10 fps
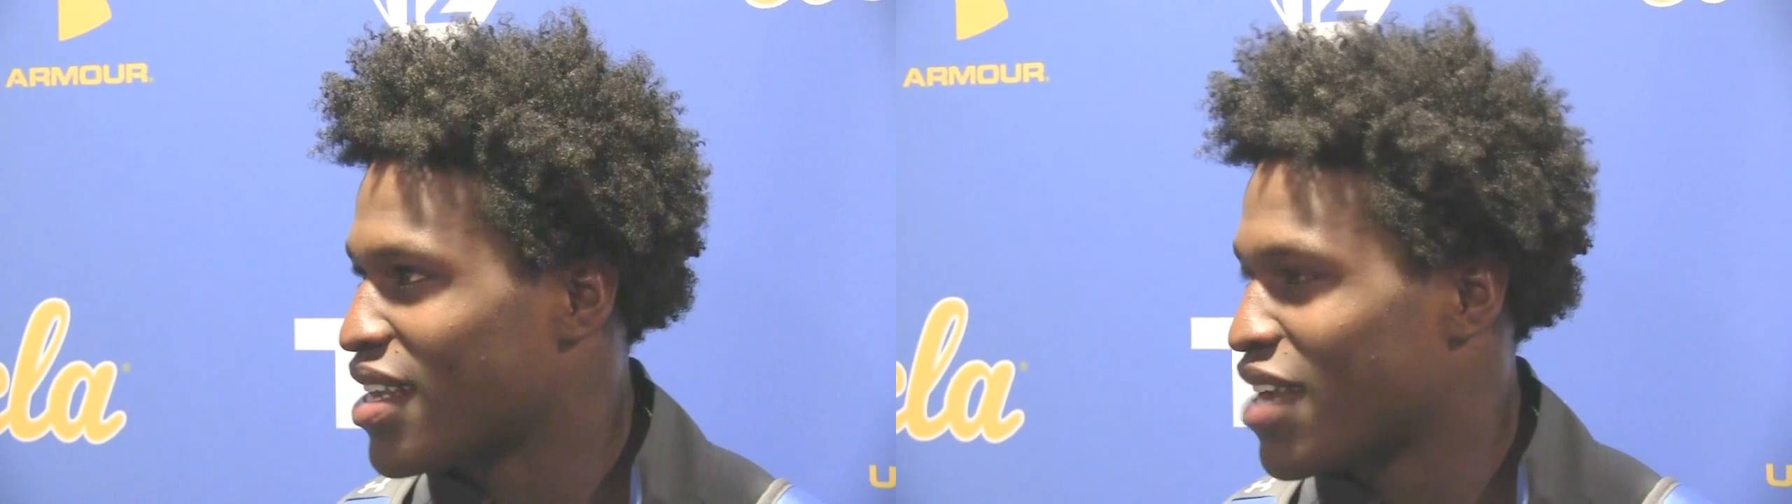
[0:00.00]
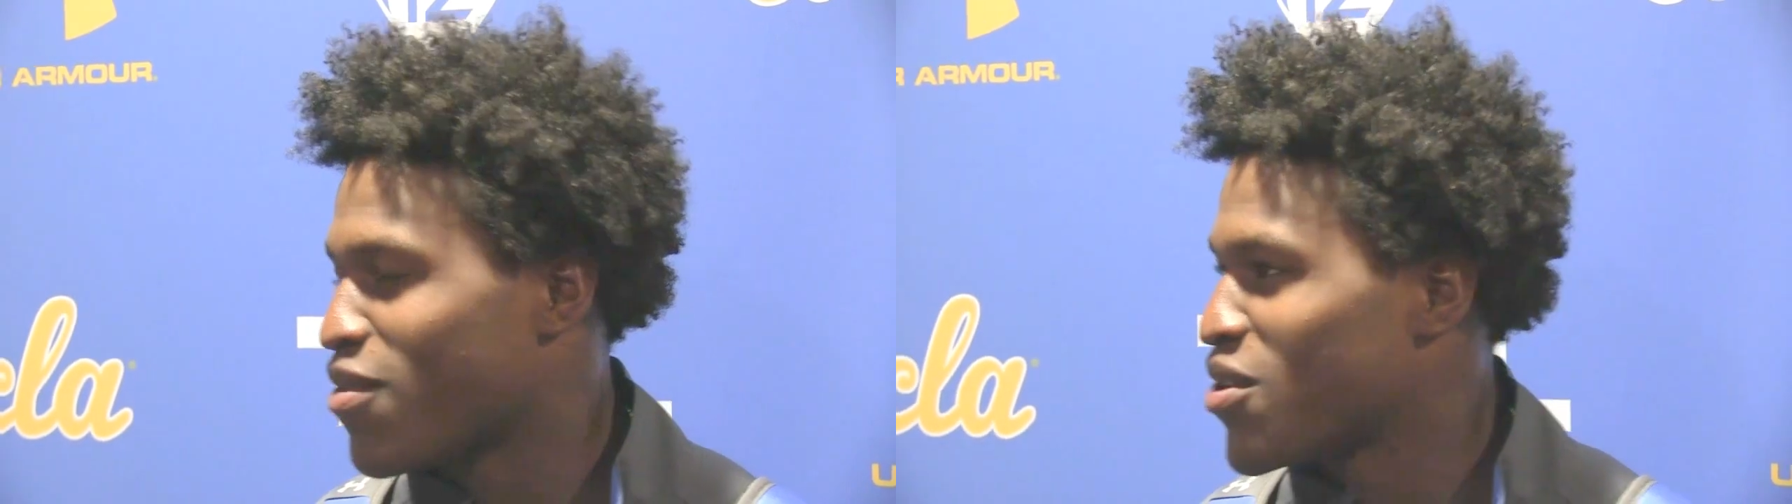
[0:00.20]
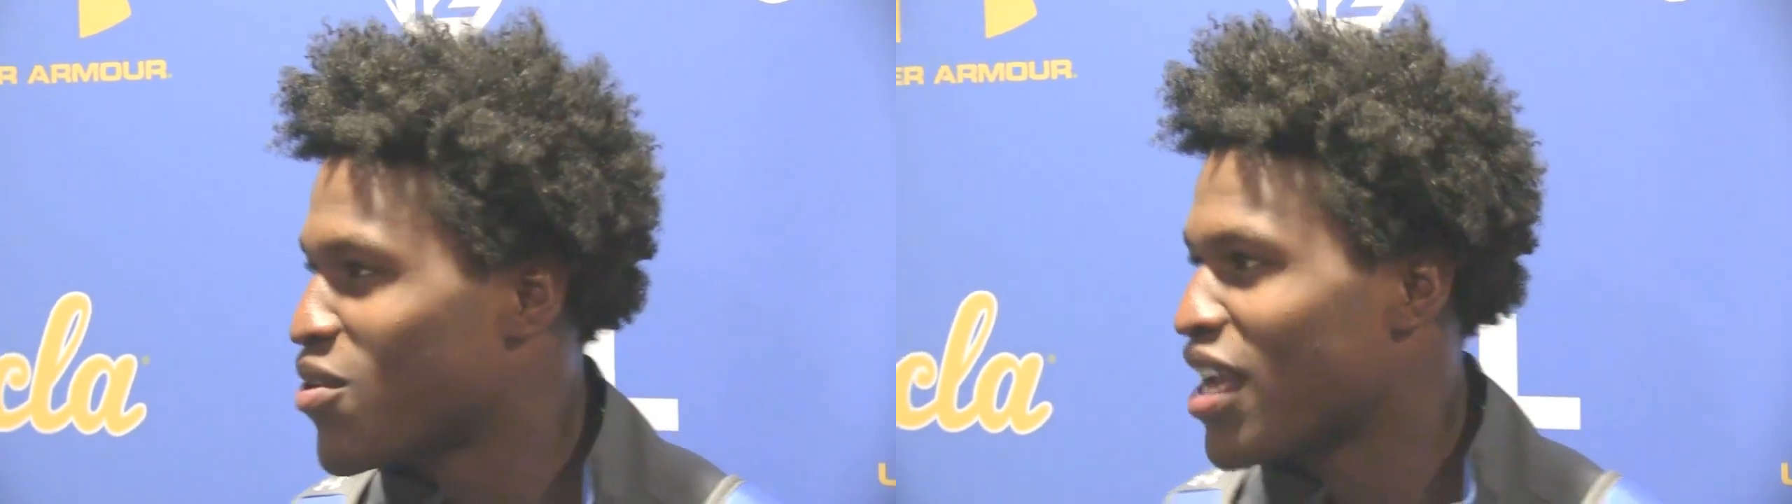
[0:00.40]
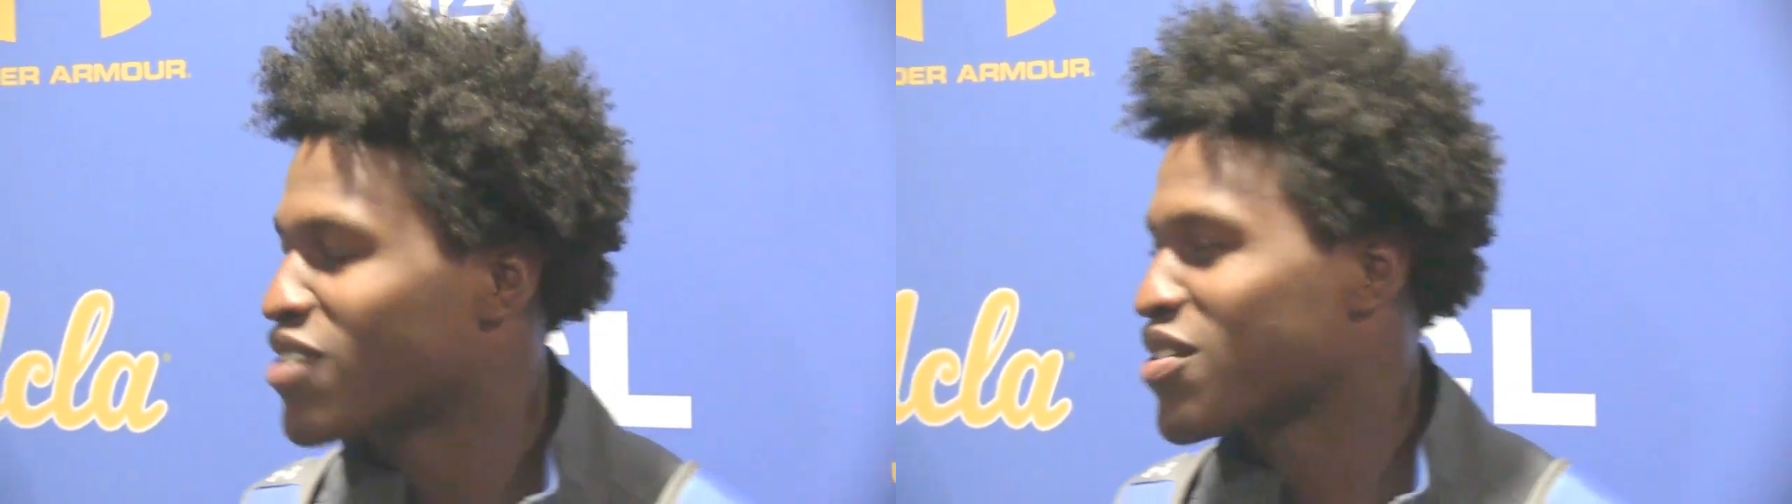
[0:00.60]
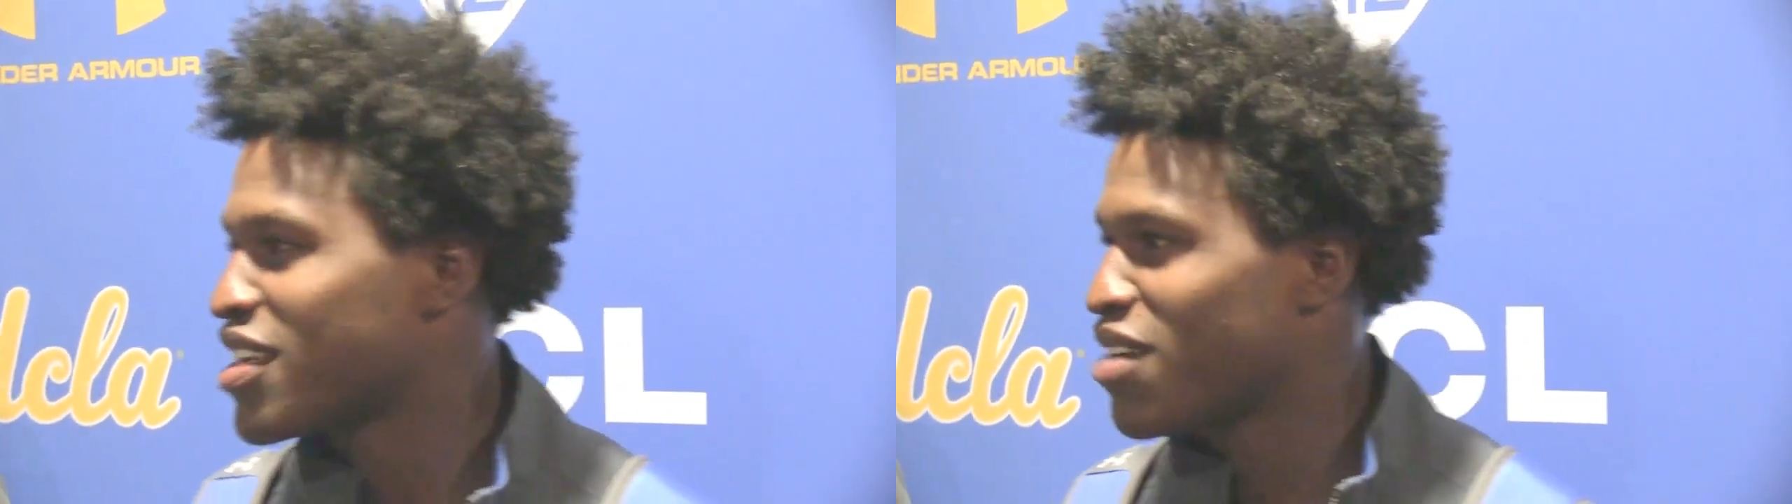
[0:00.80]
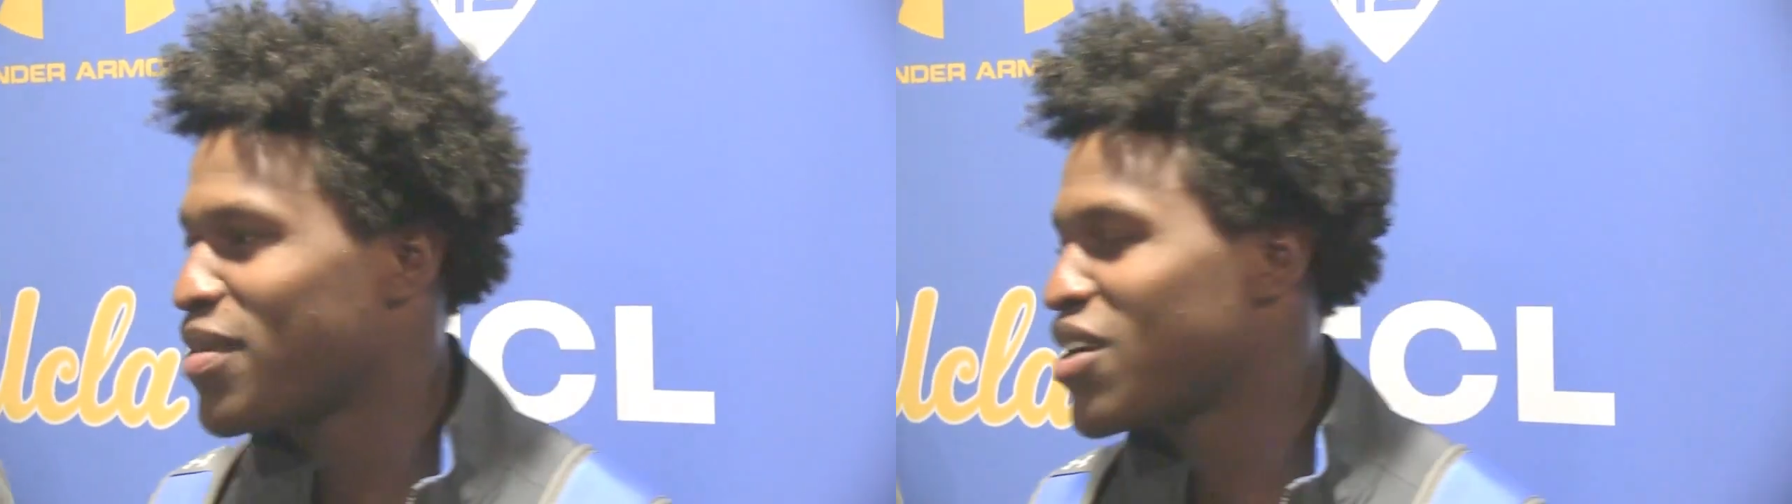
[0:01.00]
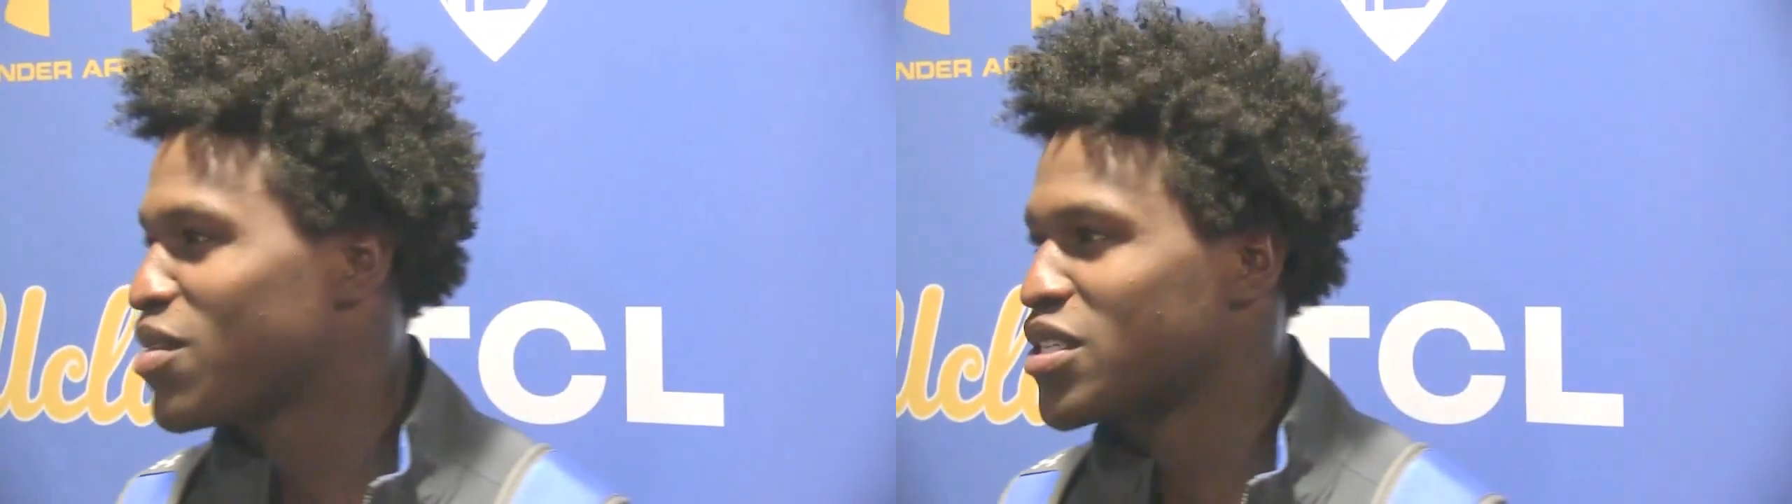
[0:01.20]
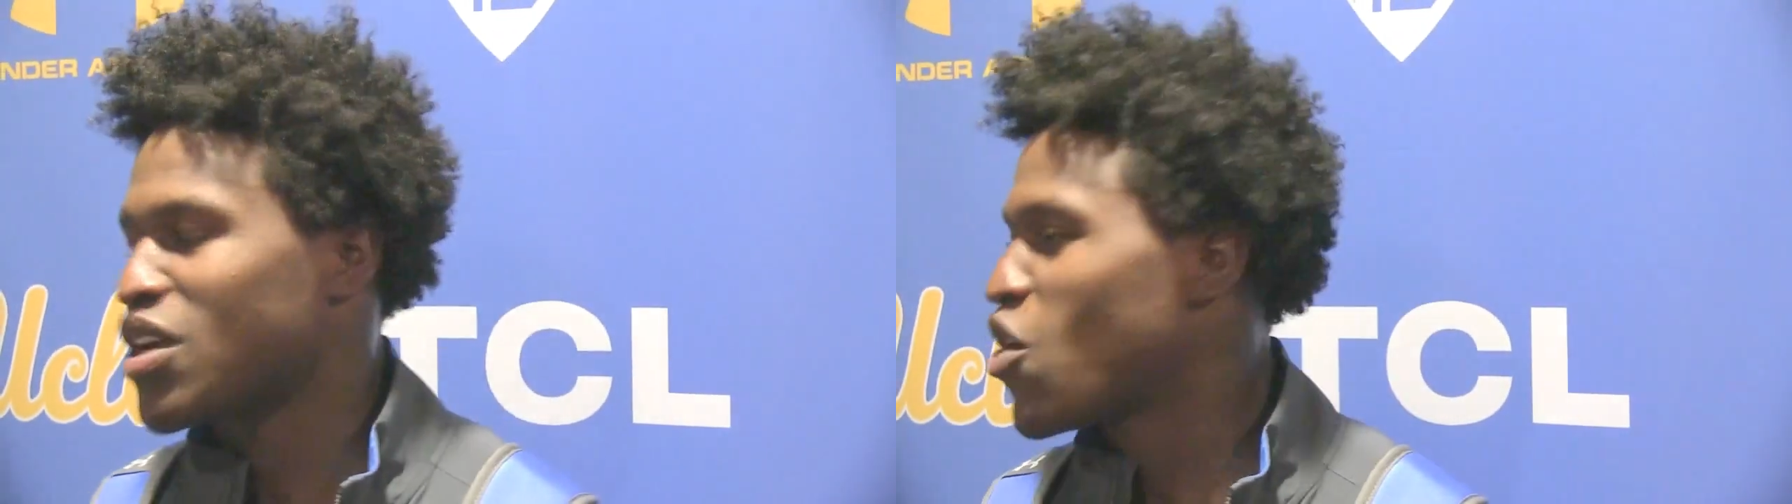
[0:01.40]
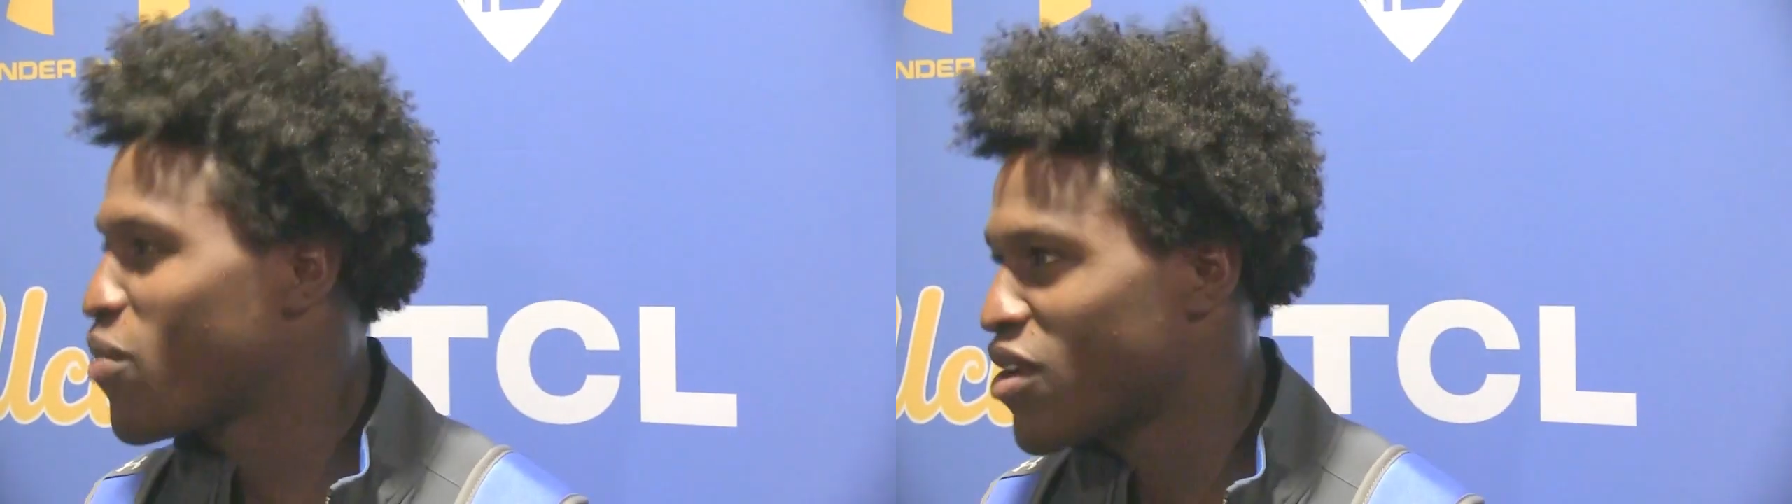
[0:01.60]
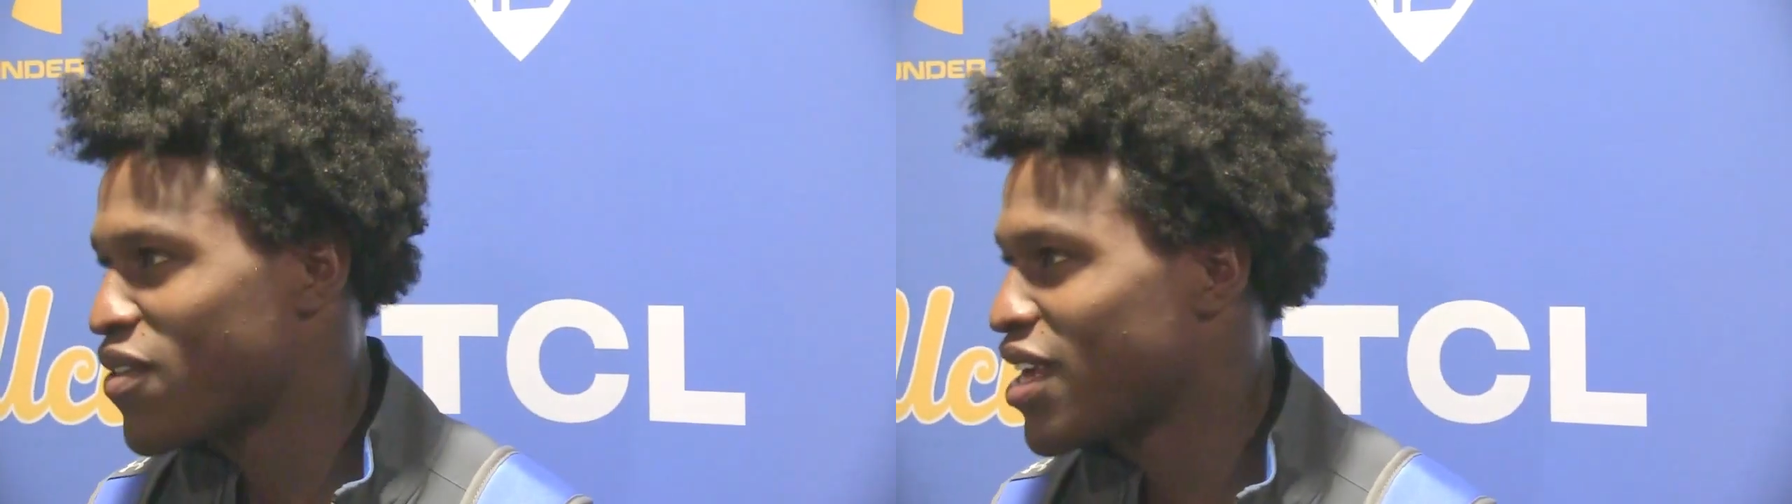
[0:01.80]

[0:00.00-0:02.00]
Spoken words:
Never knew that I was going to come here to open up